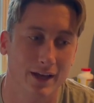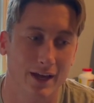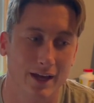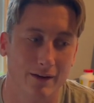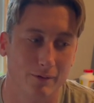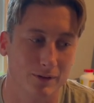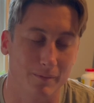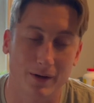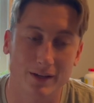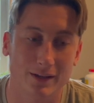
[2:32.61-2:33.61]
And with the
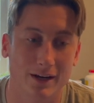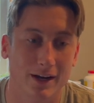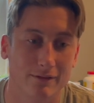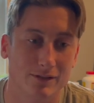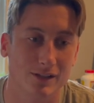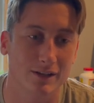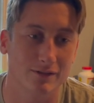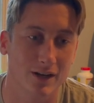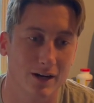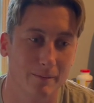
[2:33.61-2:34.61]
money that I have
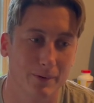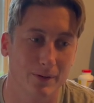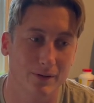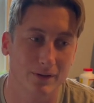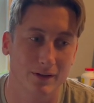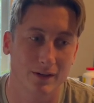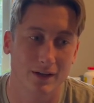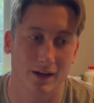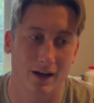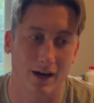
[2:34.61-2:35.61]
saved up,
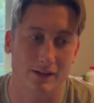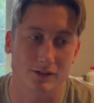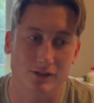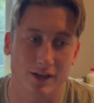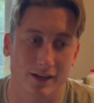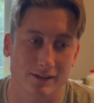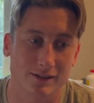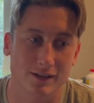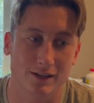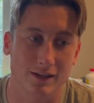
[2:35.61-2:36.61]
I just can't
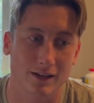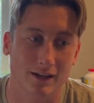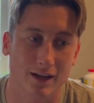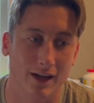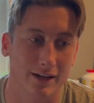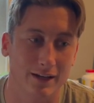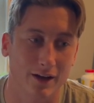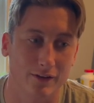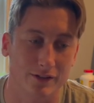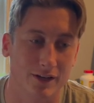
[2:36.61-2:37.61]
see any
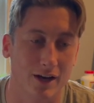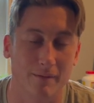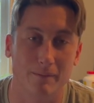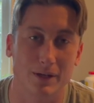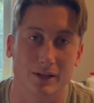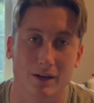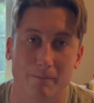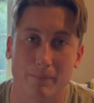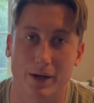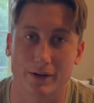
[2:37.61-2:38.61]
other time being a
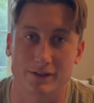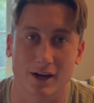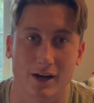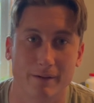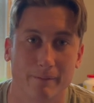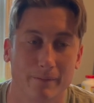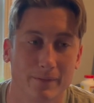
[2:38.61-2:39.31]
better time.